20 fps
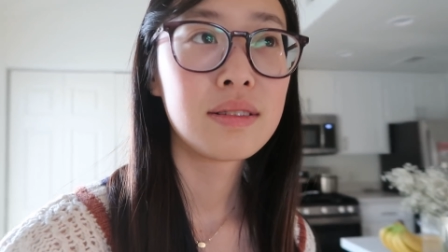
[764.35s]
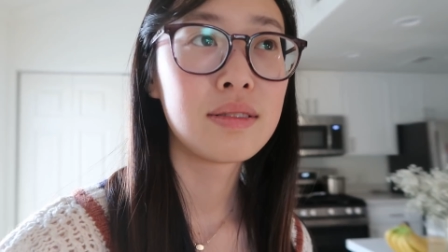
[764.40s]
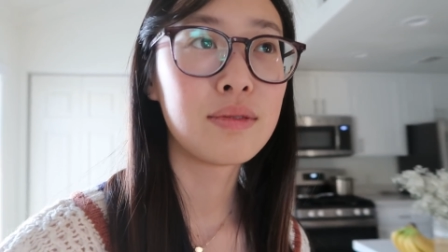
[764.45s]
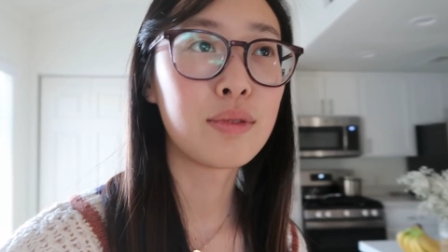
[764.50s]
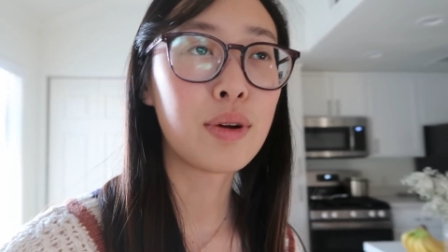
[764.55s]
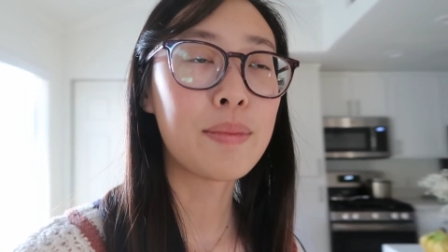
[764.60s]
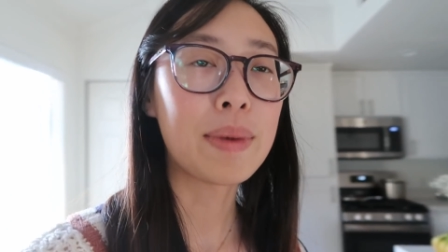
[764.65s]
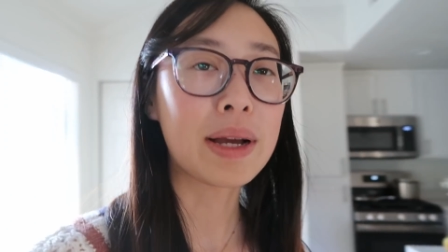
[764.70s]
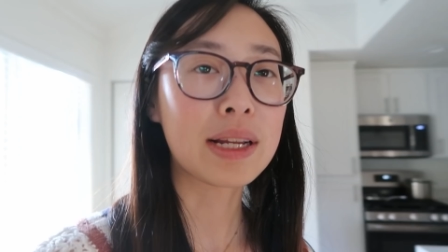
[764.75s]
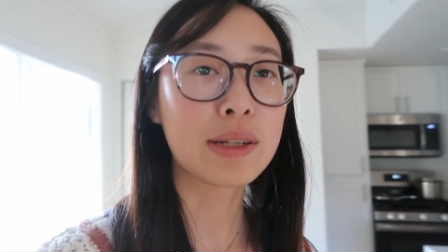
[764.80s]

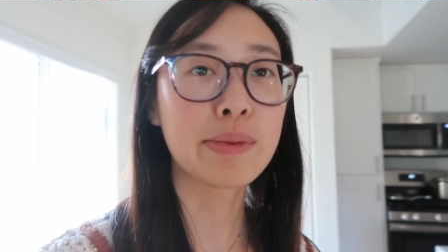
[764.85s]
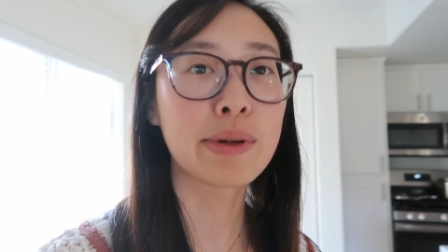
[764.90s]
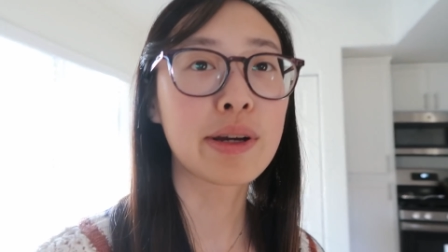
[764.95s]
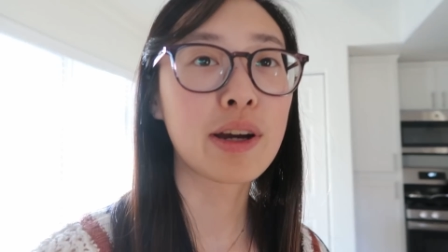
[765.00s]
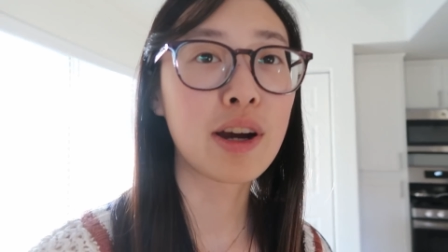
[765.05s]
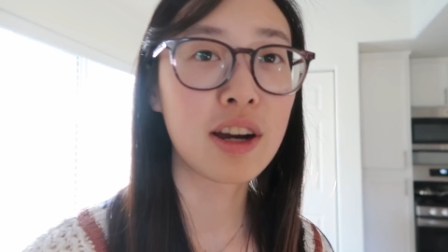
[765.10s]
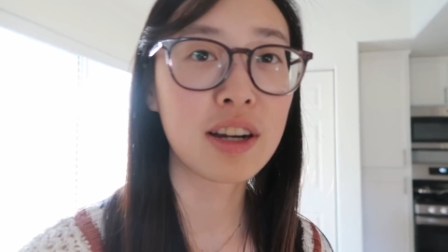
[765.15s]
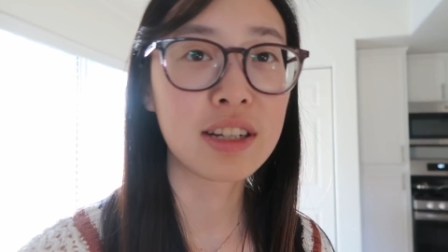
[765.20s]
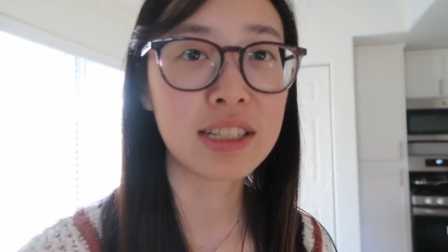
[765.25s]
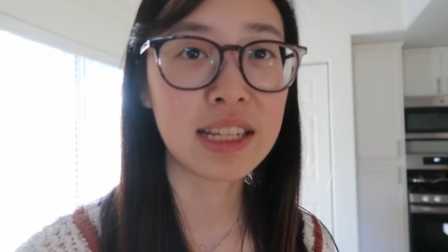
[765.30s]
run back to my
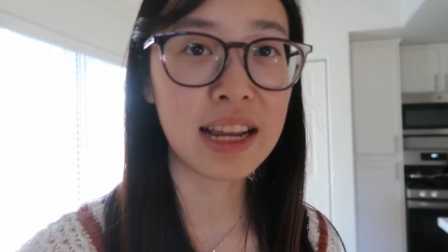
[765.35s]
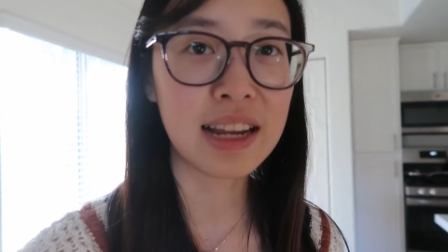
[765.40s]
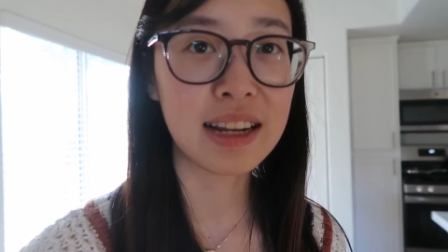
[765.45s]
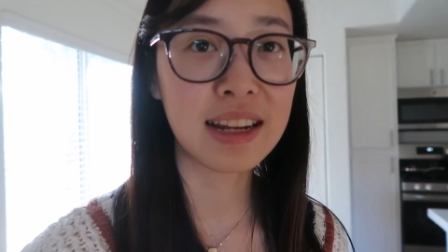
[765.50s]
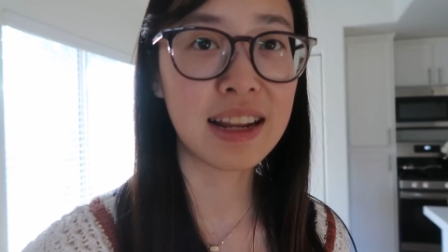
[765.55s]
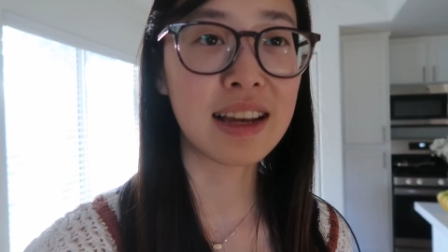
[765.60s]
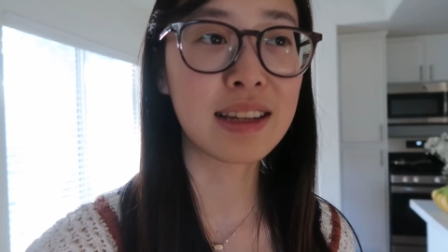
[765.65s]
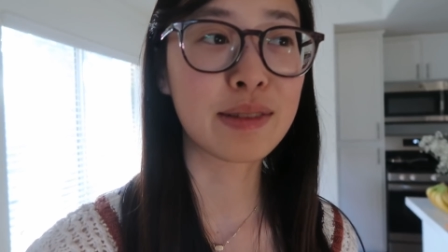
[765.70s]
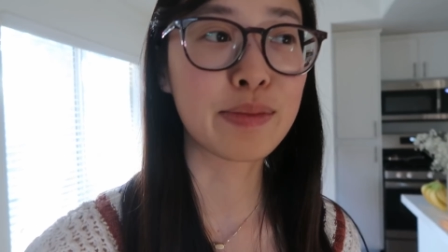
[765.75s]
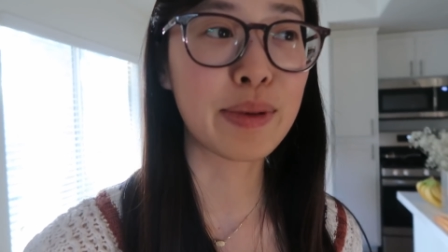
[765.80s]
car,
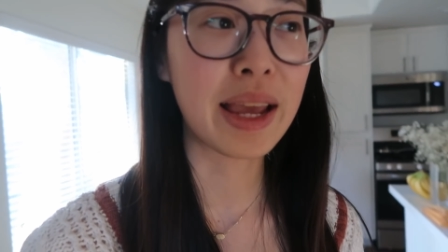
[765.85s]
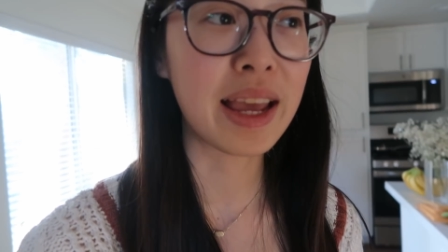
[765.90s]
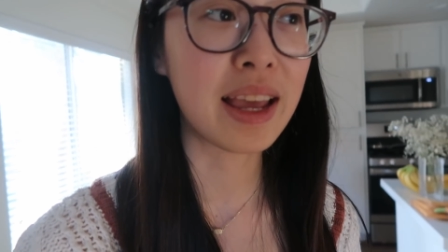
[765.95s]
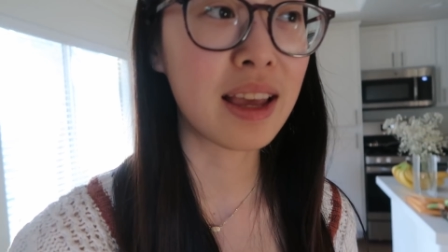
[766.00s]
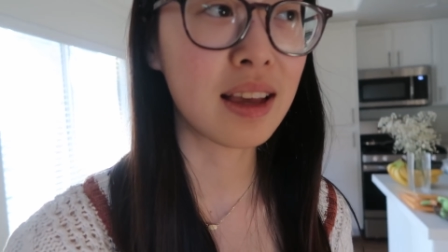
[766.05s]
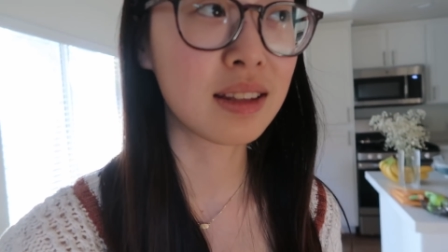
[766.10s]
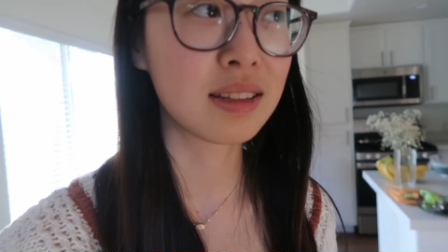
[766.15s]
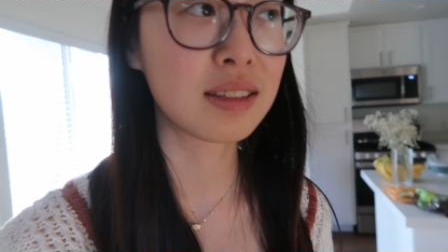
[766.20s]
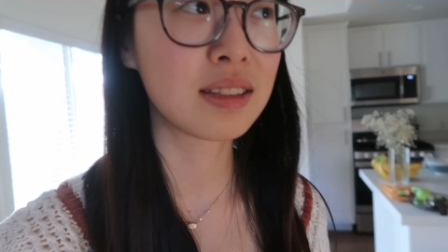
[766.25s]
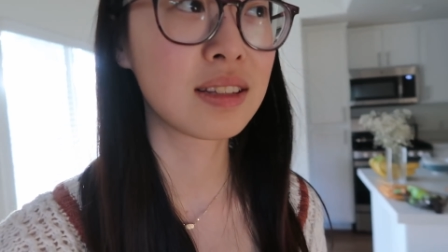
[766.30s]
sanitize my
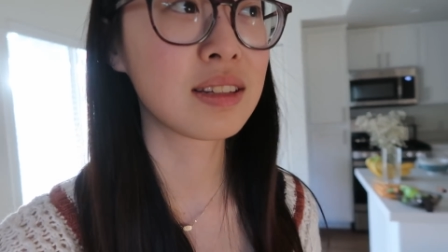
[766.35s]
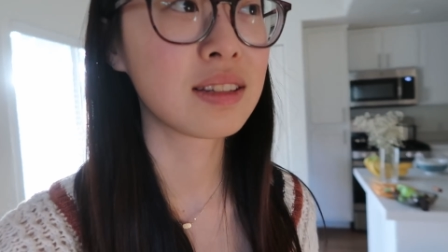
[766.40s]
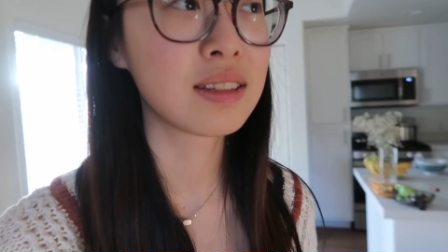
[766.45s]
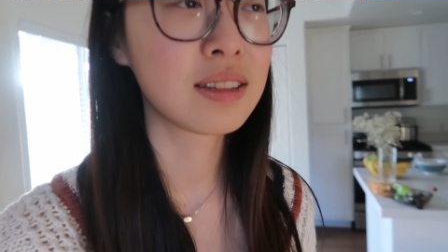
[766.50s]
hands,